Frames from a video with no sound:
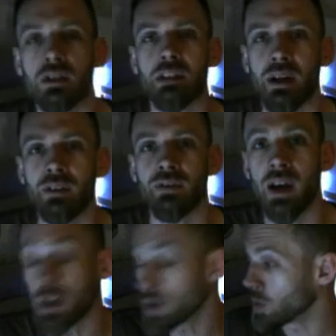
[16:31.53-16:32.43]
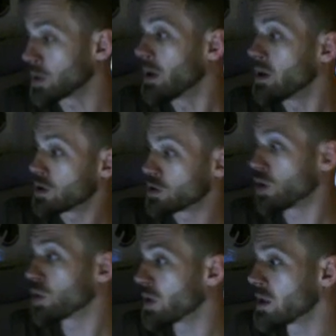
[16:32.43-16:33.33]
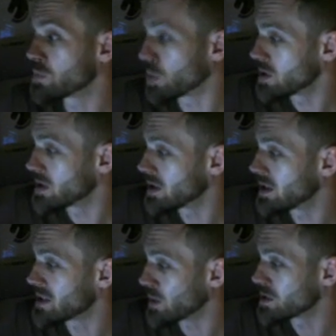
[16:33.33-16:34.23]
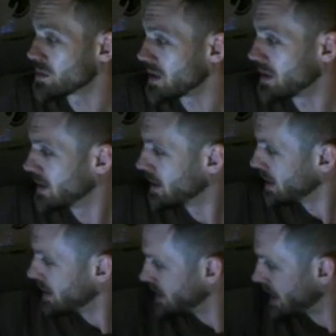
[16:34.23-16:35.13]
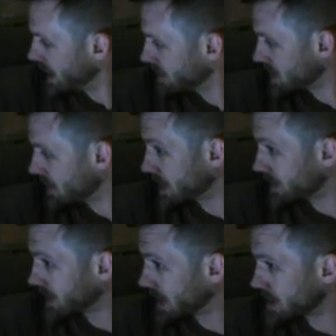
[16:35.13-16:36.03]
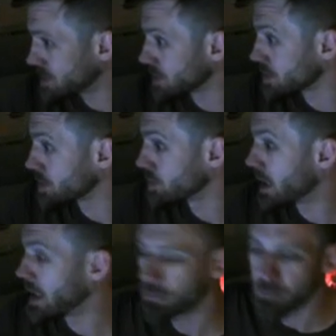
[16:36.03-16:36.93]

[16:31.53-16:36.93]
to Ben Feingold. Socrates pointed this out to me. Knight f7 after castles. Right,